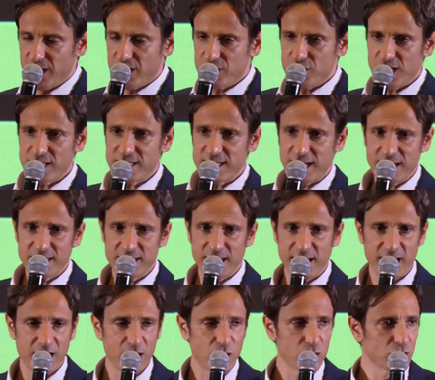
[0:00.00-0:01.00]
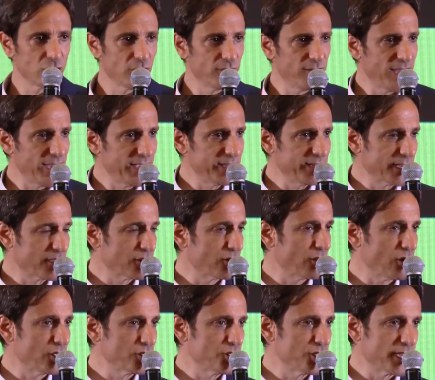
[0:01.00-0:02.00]
just adding a lot of high
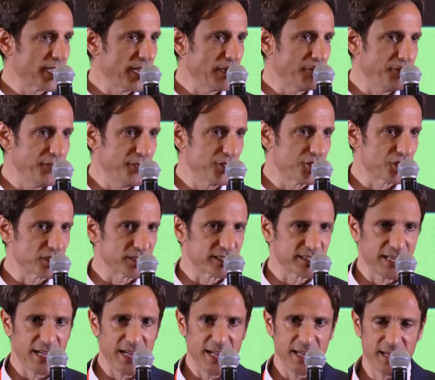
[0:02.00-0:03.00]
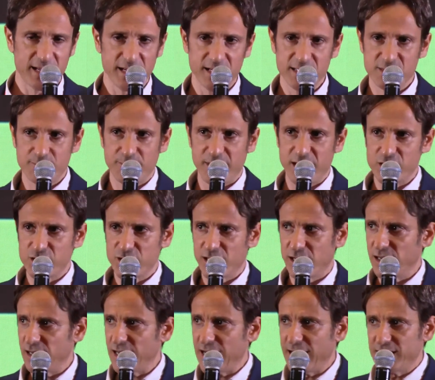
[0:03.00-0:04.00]
technological features like
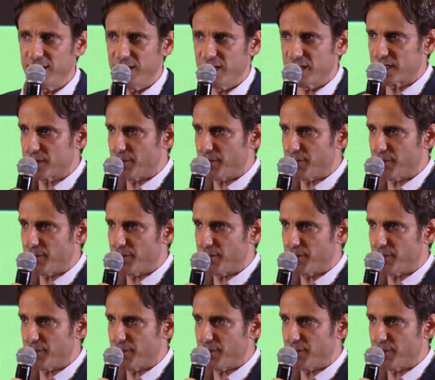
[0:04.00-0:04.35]
special lighting,